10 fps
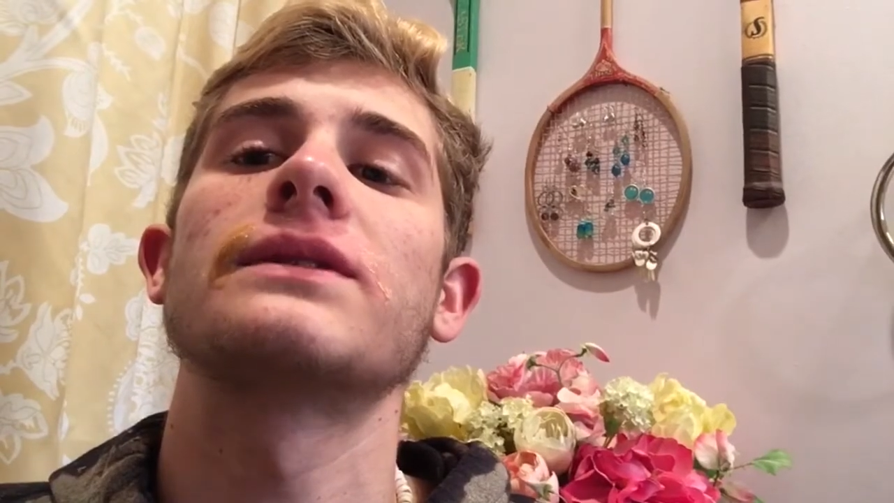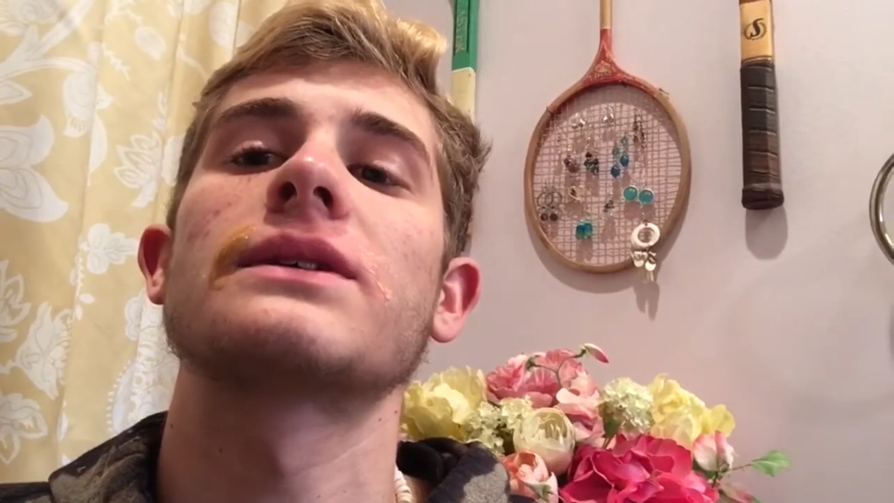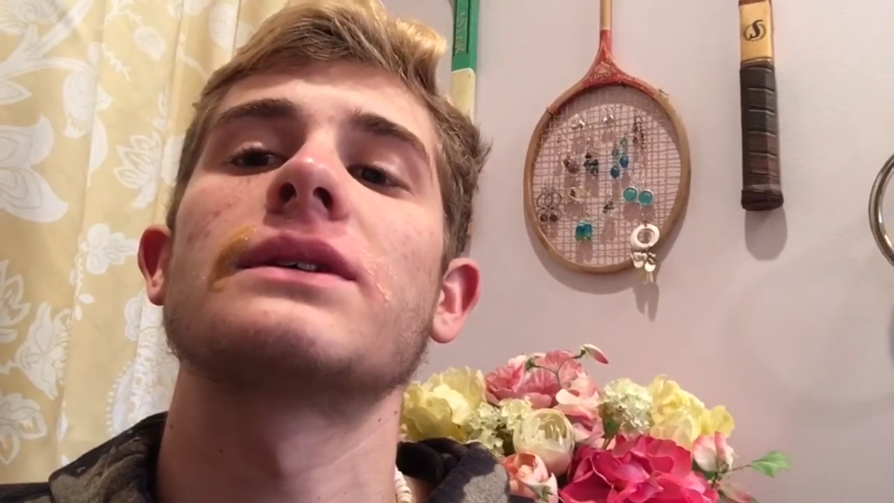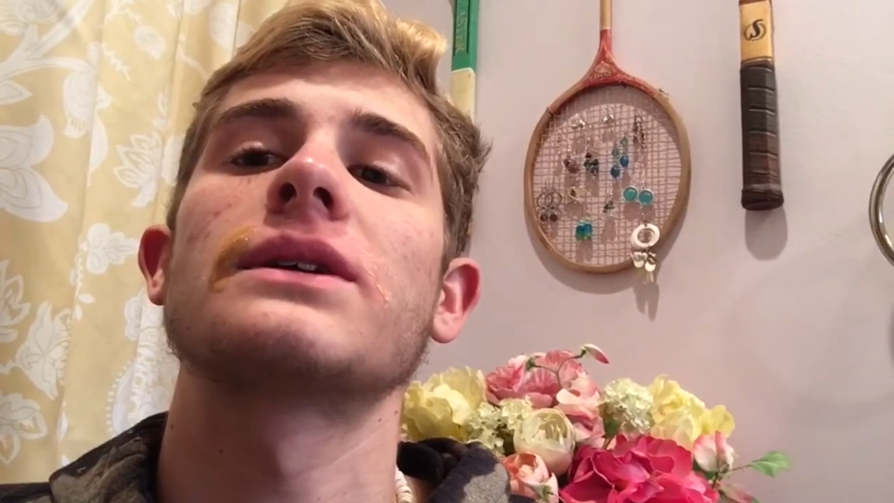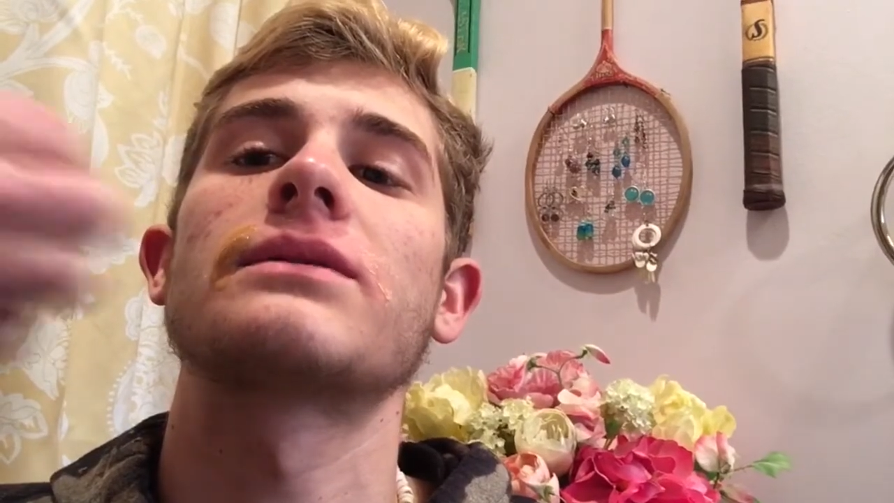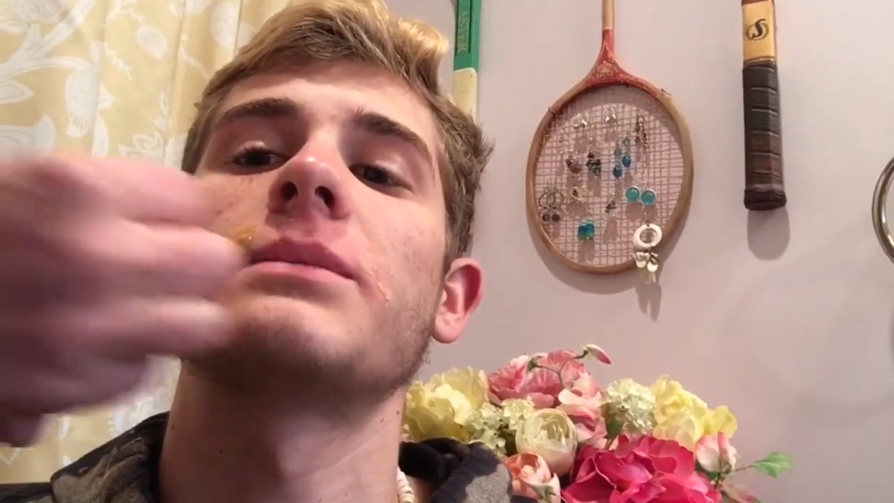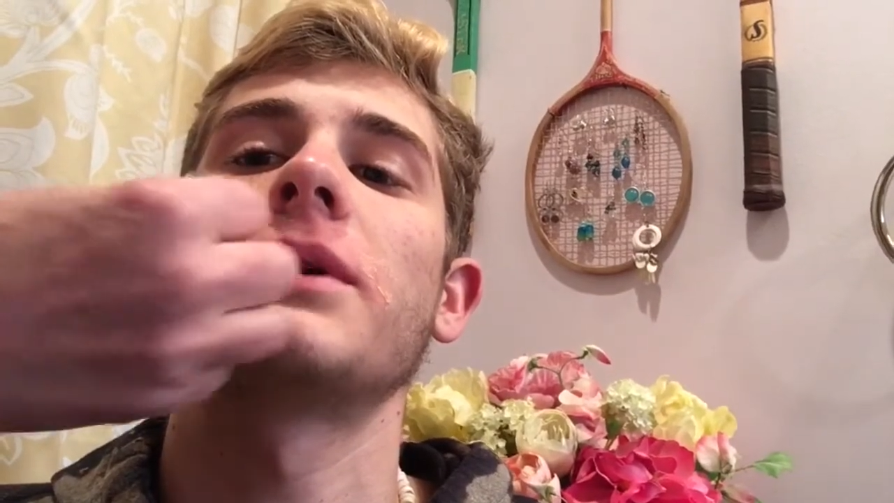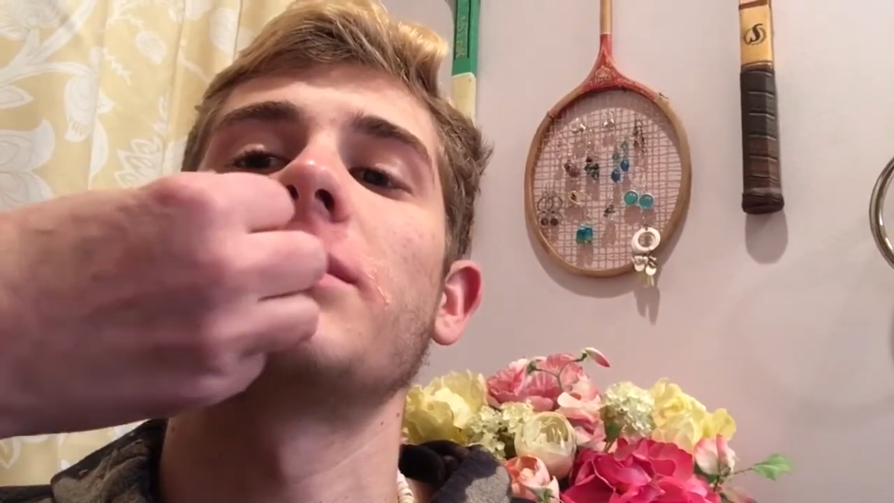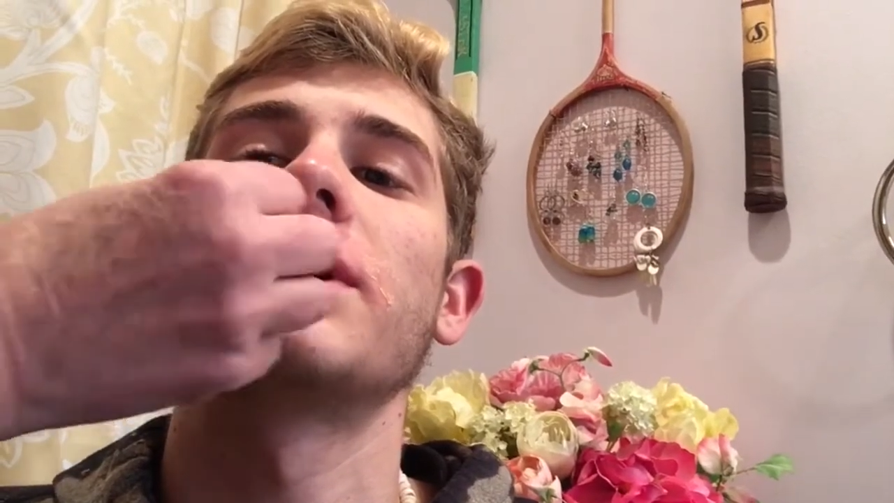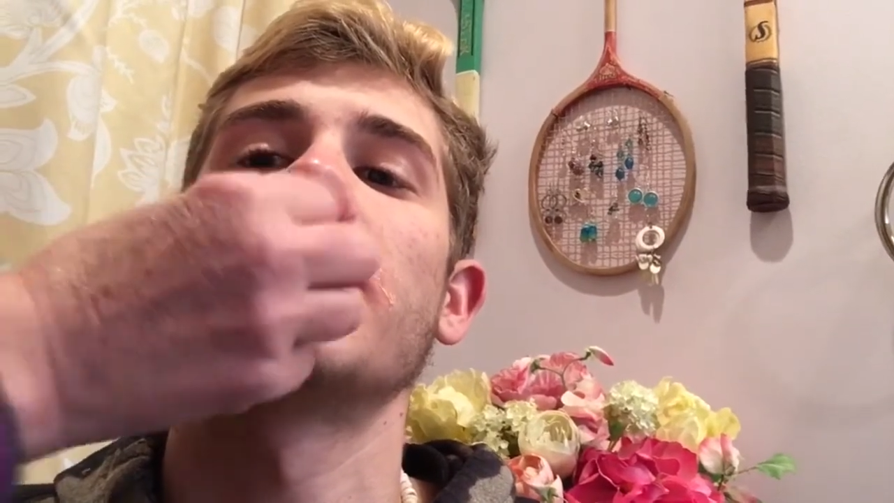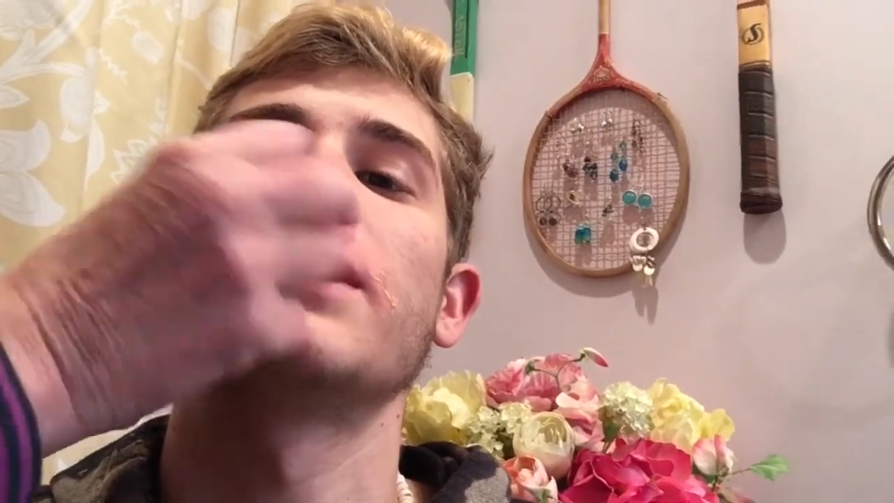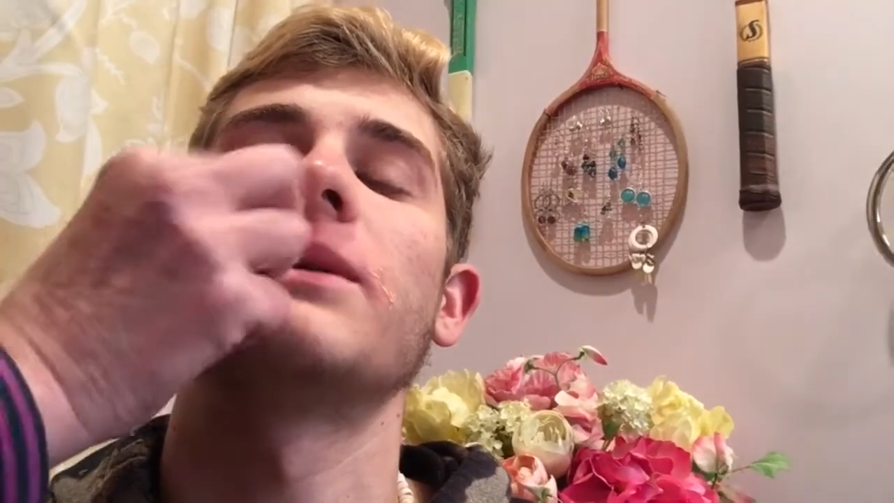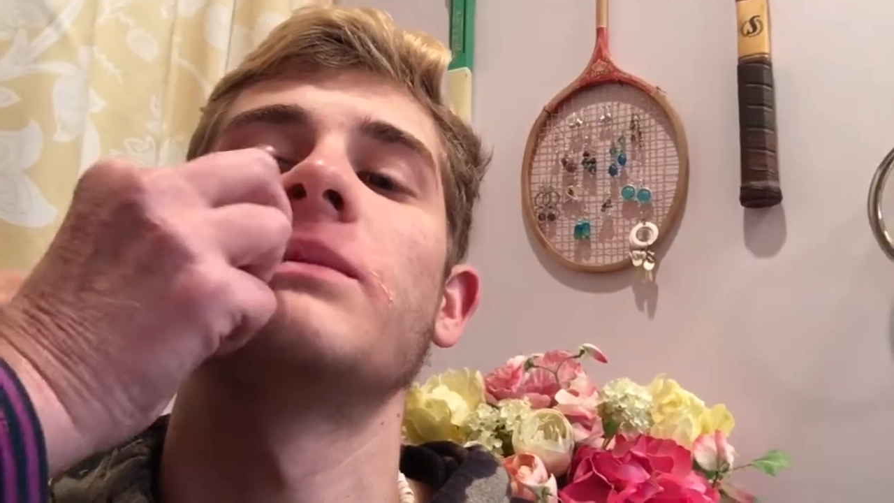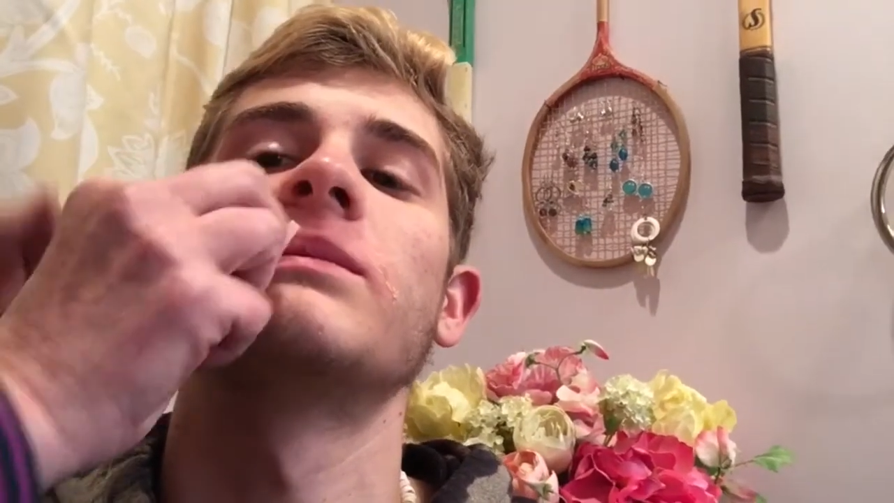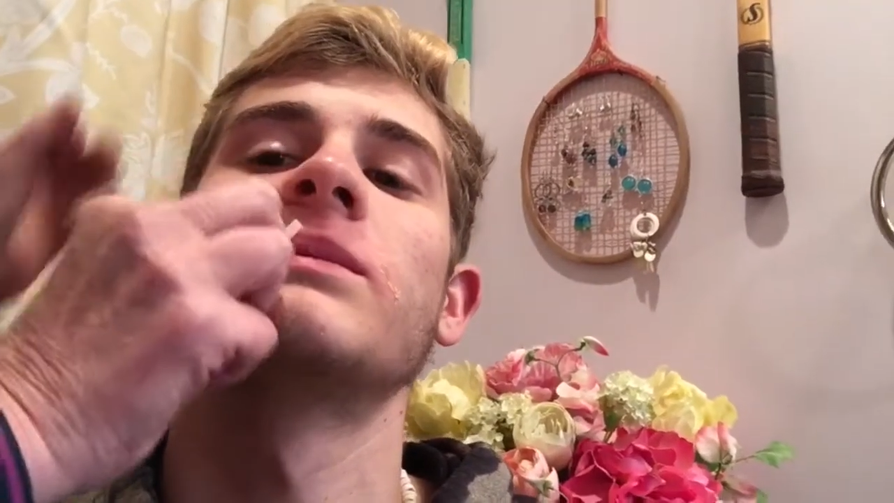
It's gonna like rip out my lip.